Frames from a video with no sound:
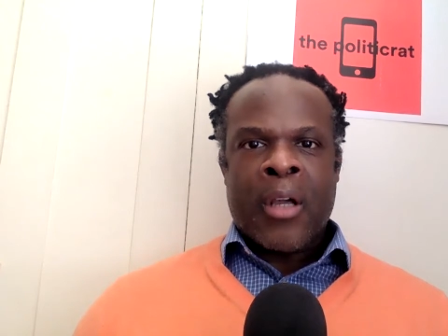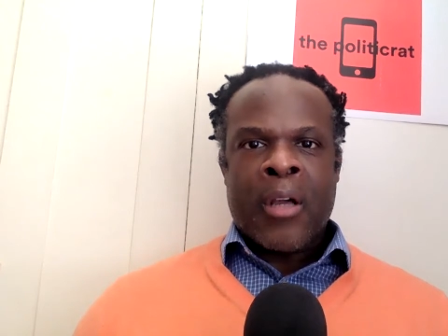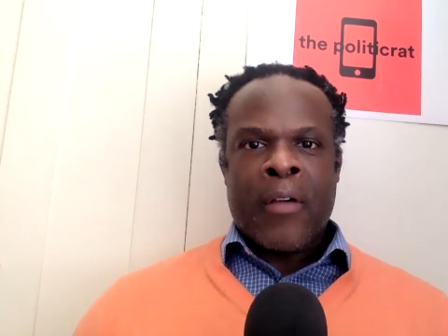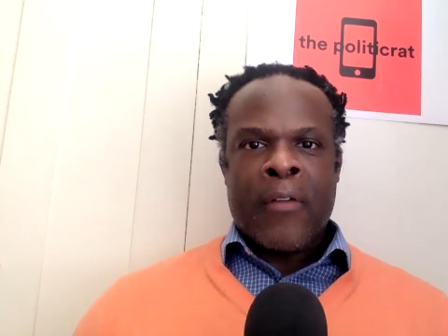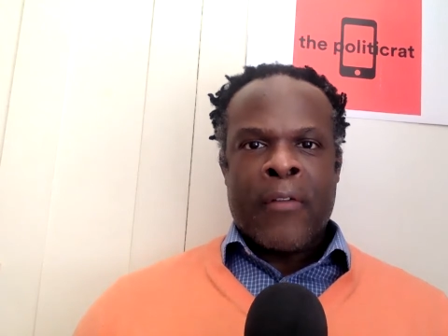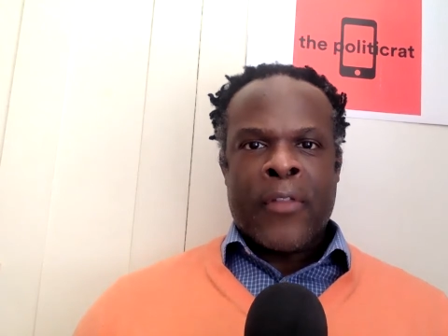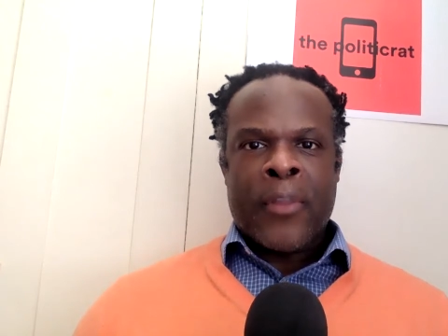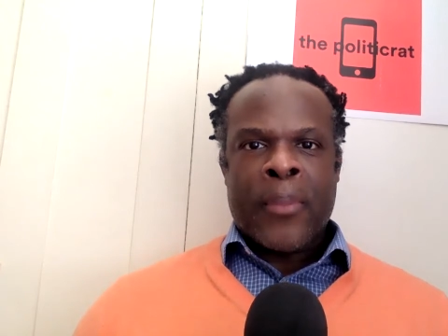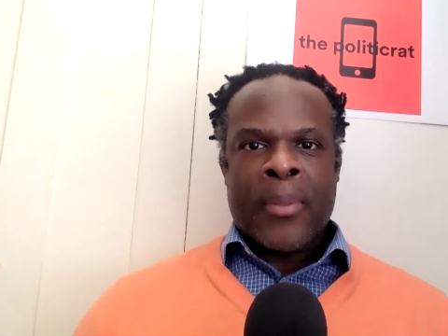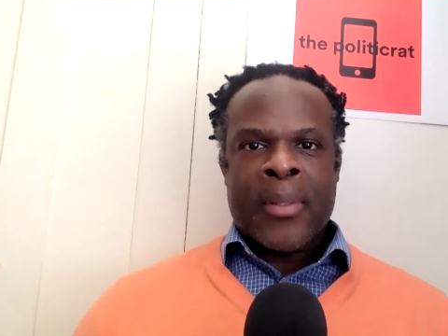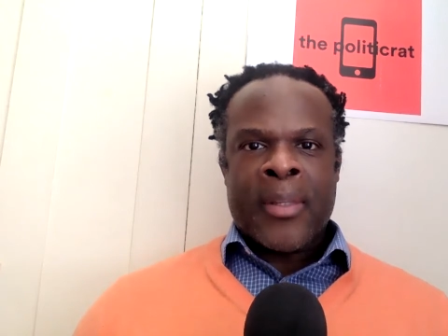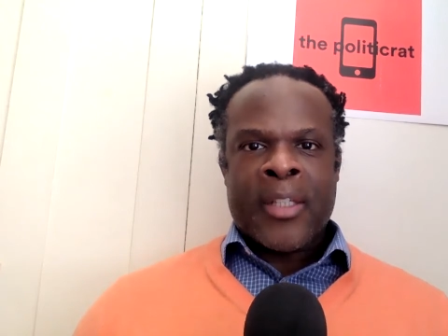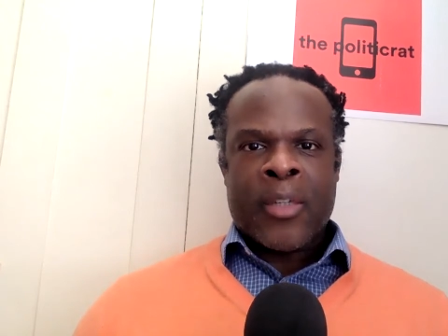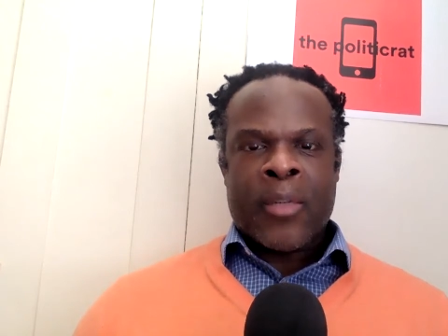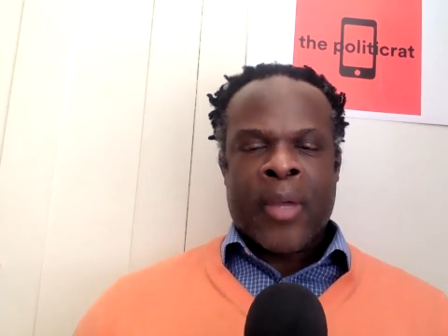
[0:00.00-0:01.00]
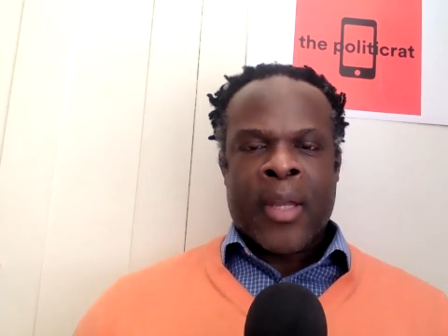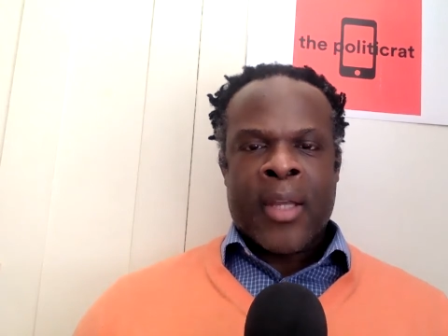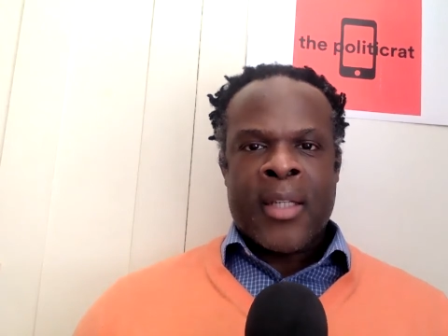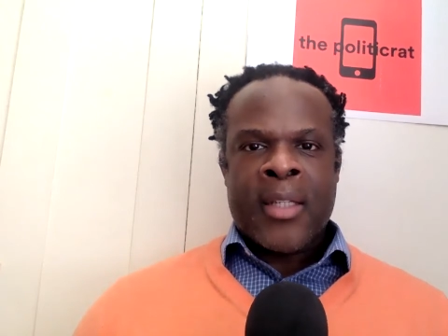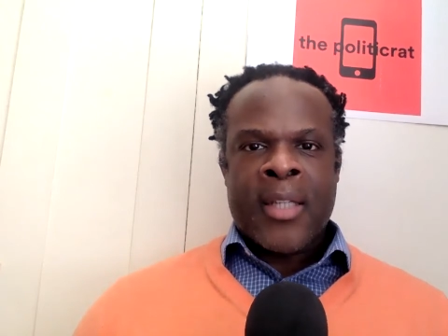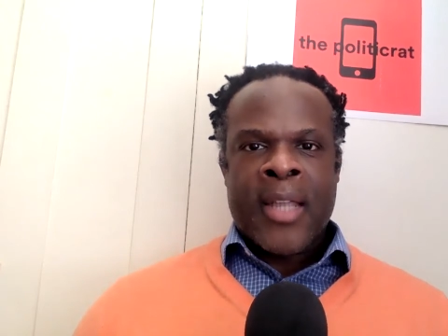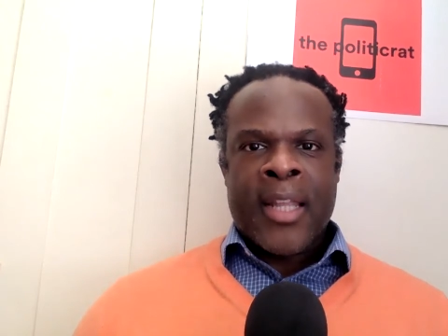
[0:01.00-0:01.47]
of the Politicrat
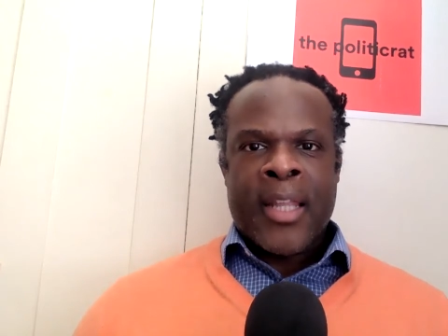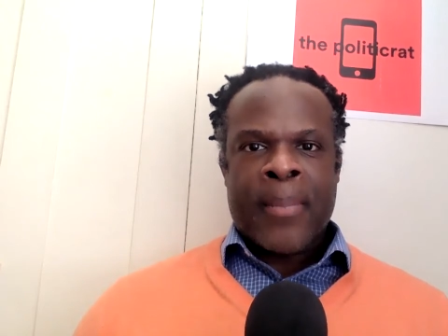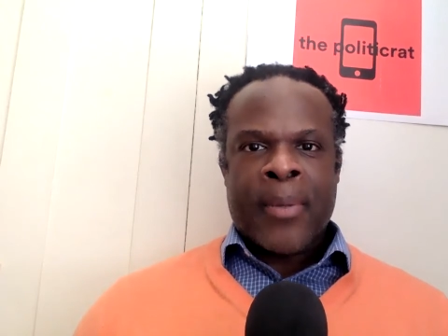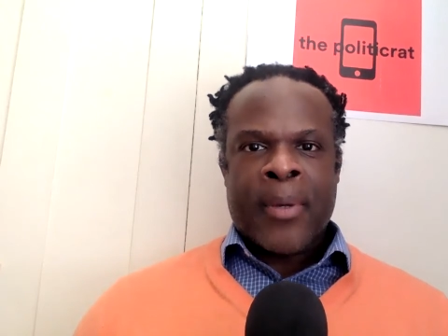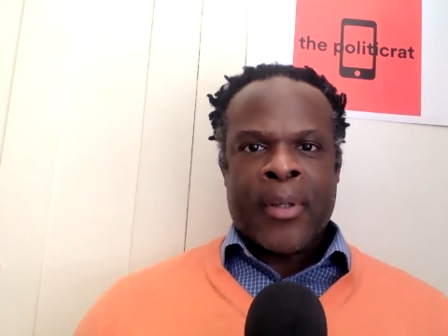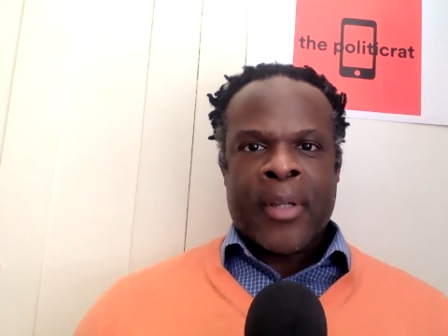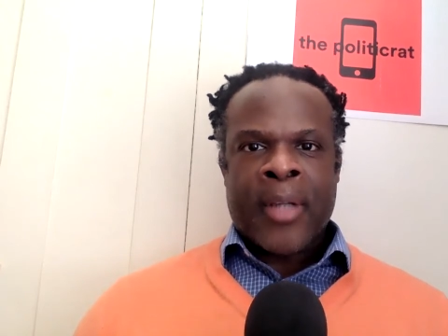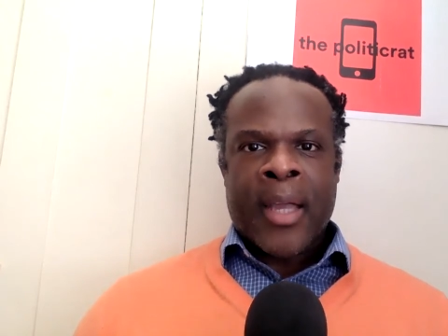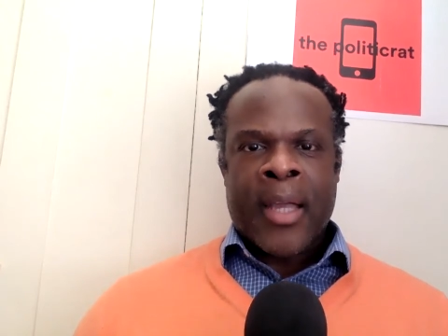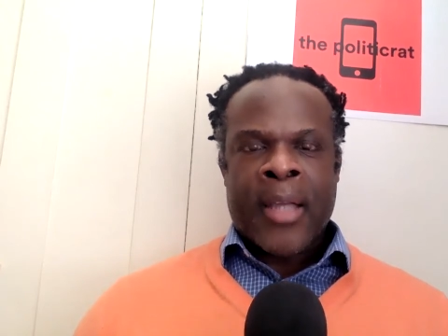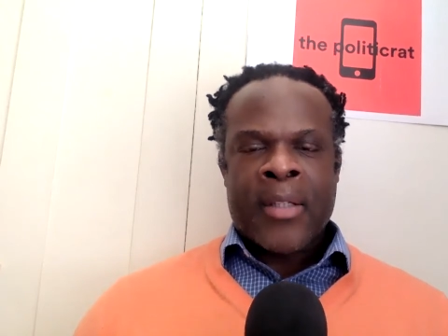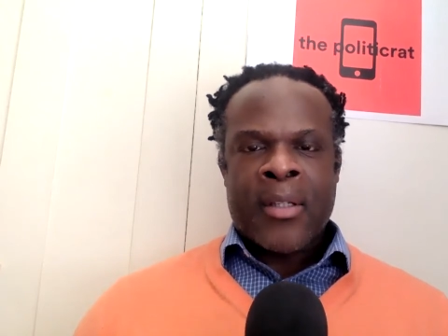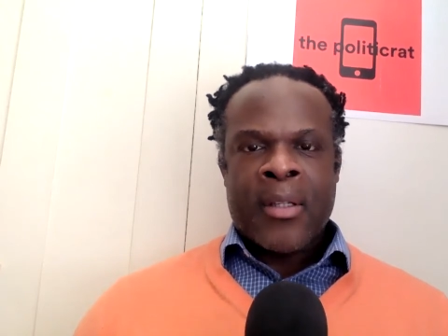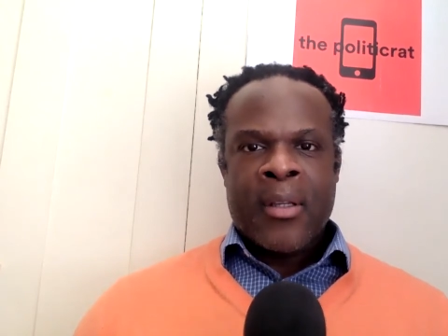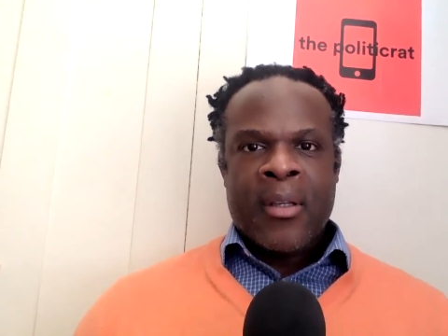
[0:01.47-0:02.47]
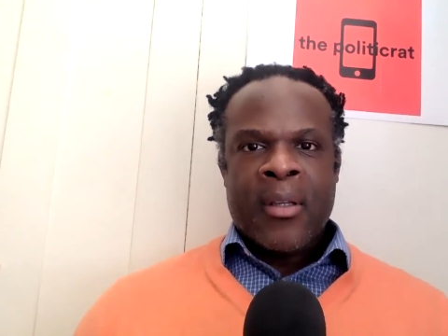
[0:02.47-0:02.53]
Daily Podcast,